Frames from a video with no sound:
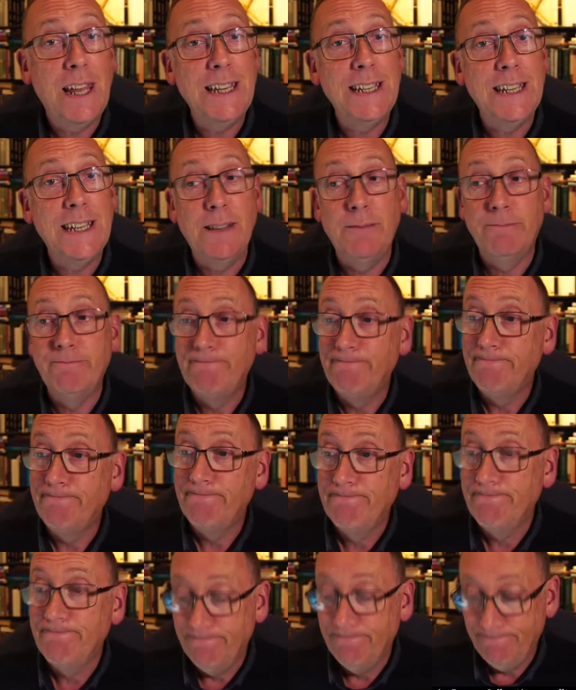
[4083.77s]
lightning
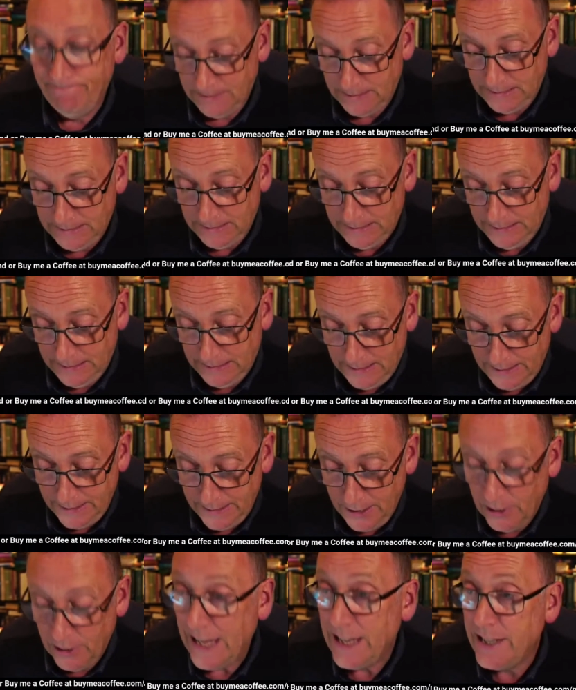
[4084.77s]

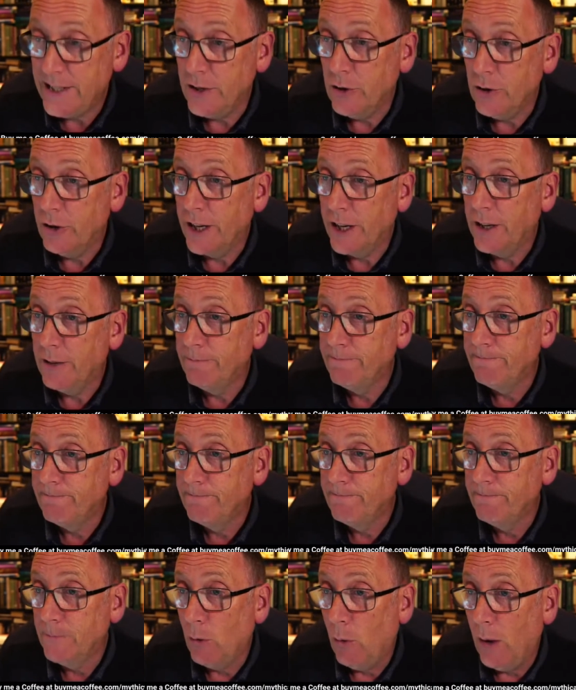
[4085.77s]
near Lake Zurich.
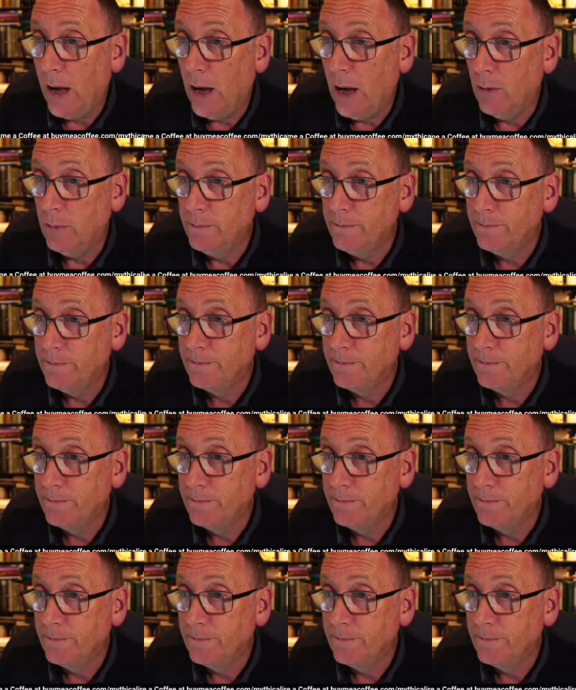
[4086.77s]
Wow.